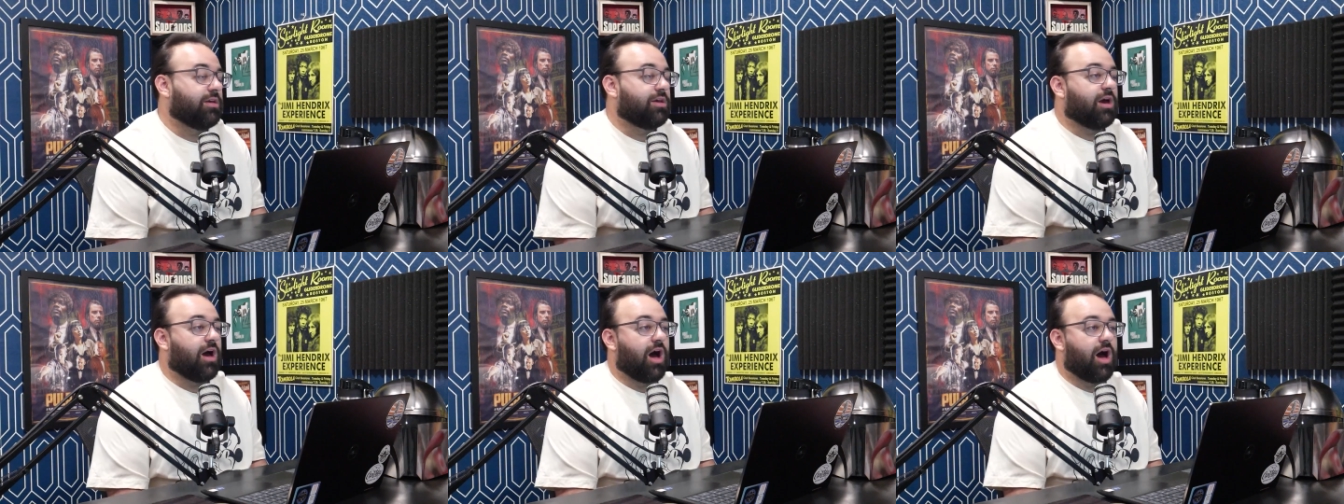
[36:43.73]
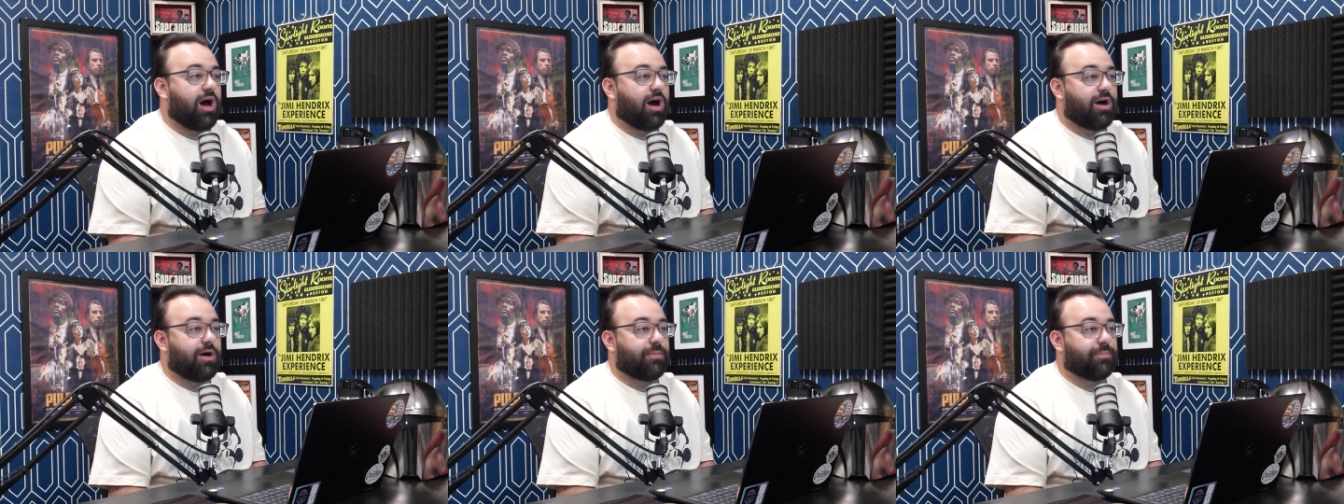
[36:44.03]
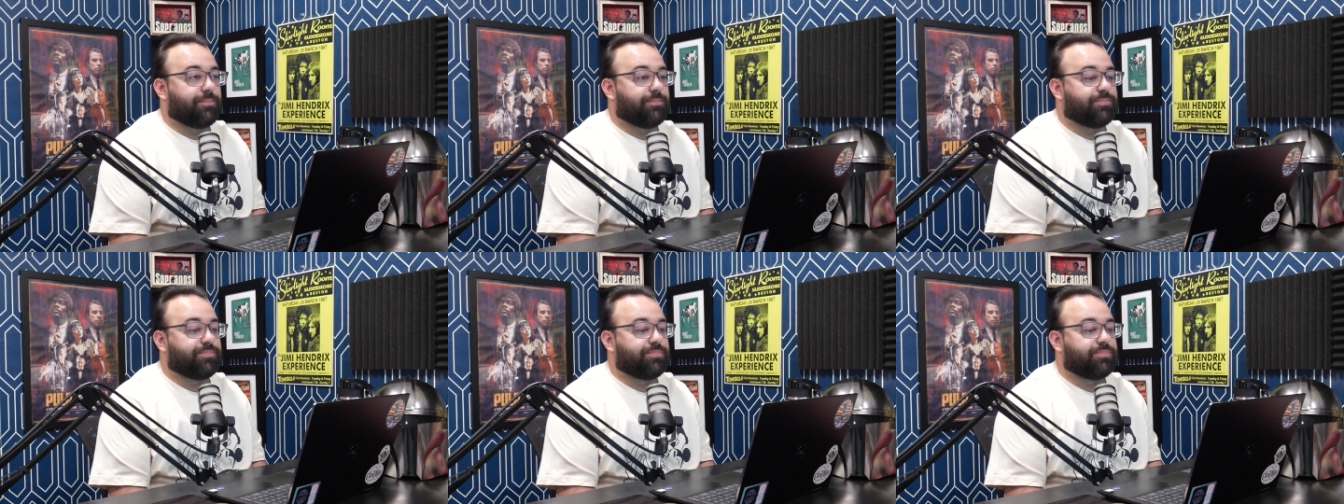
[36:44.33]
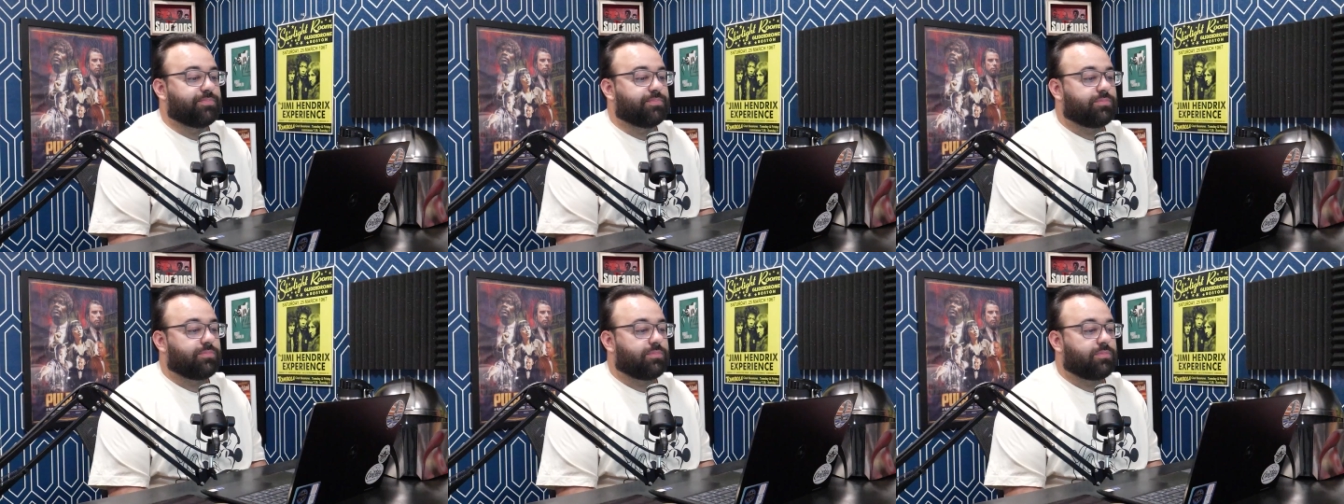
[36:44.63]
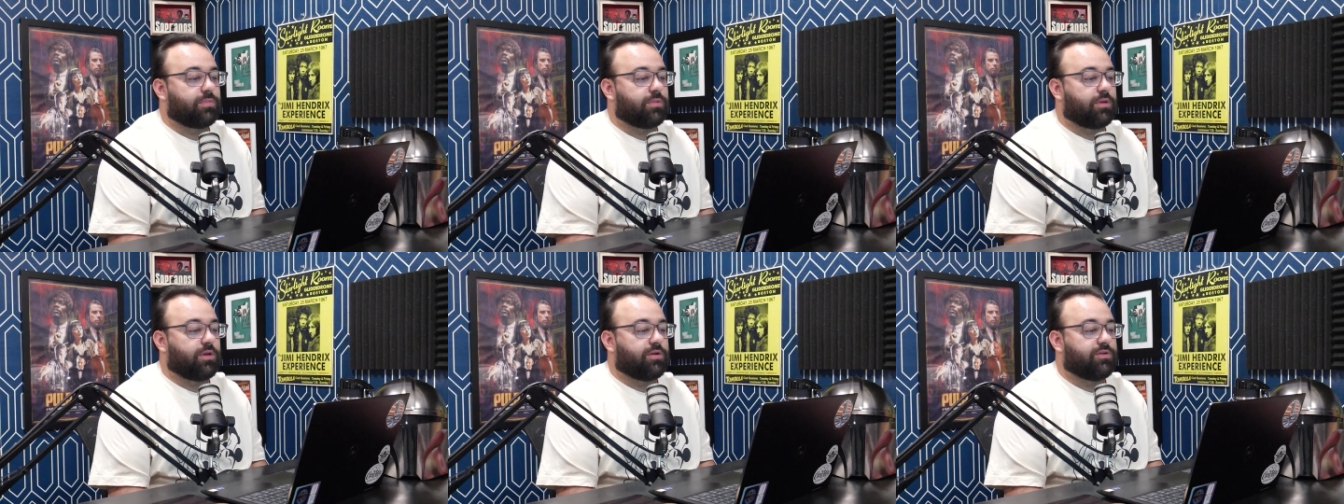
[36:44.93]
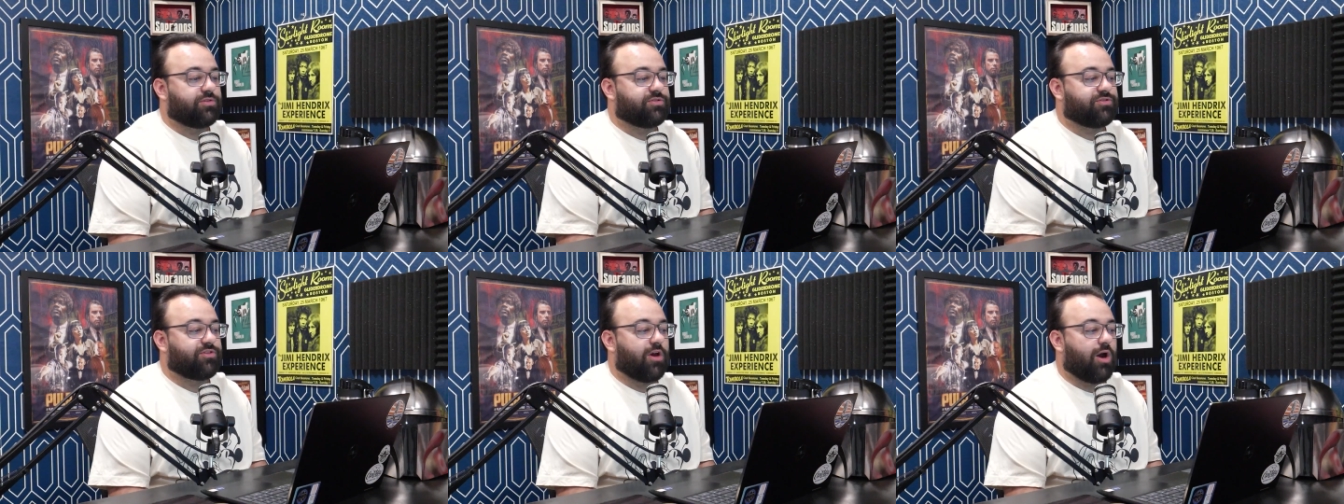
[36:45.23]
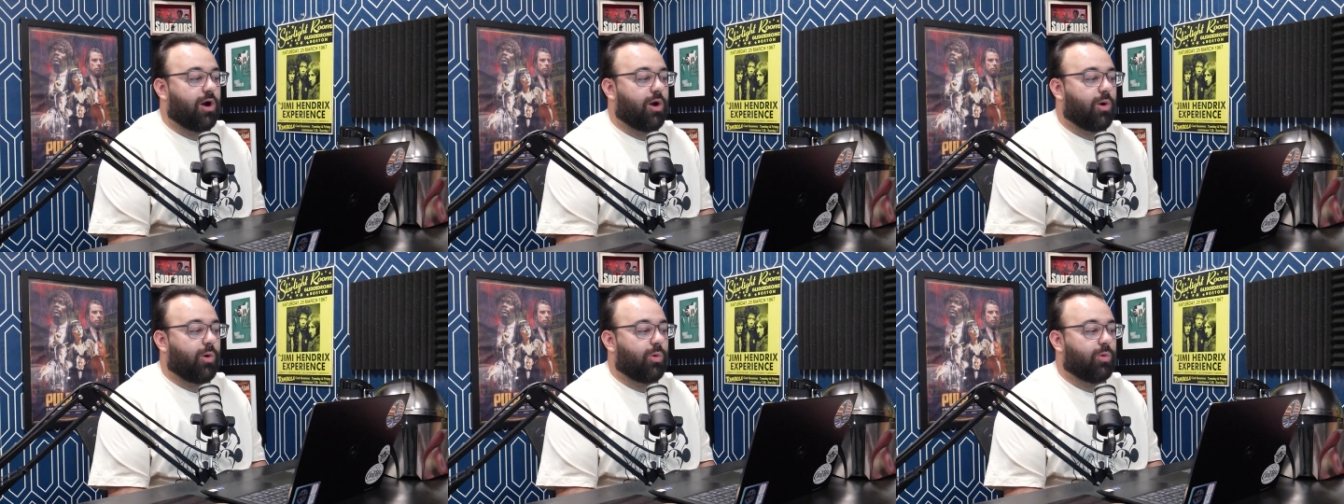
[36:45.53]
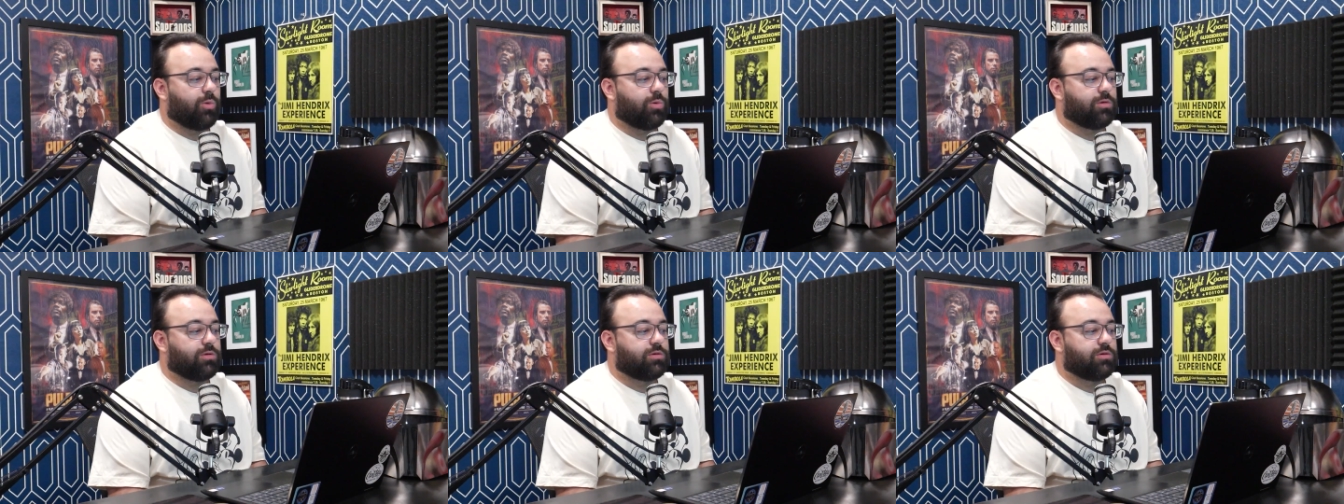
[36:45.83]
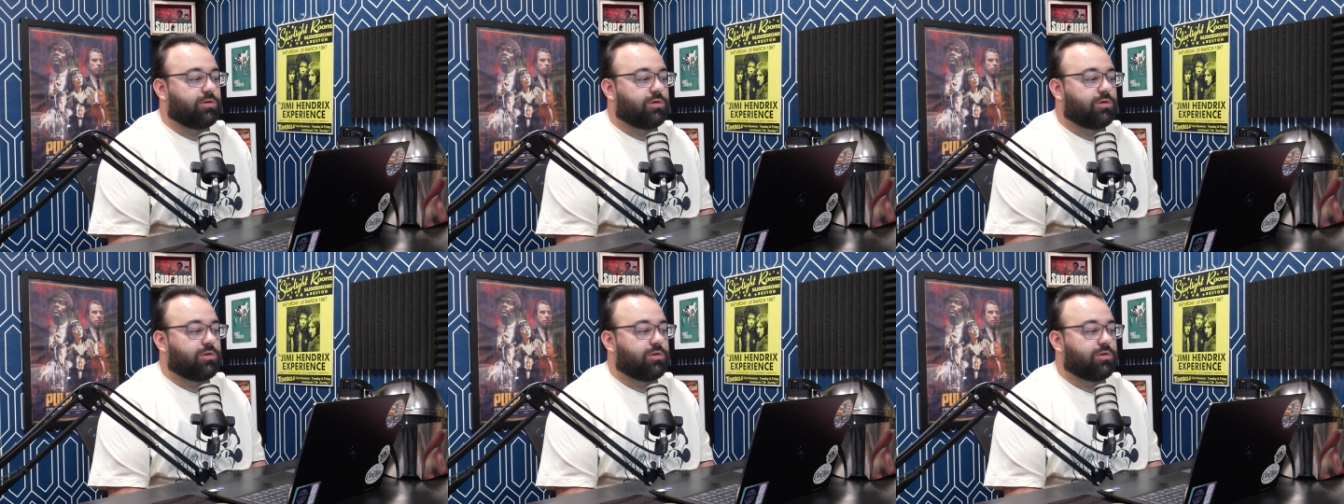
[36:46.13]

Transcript: Yeah, of course. So...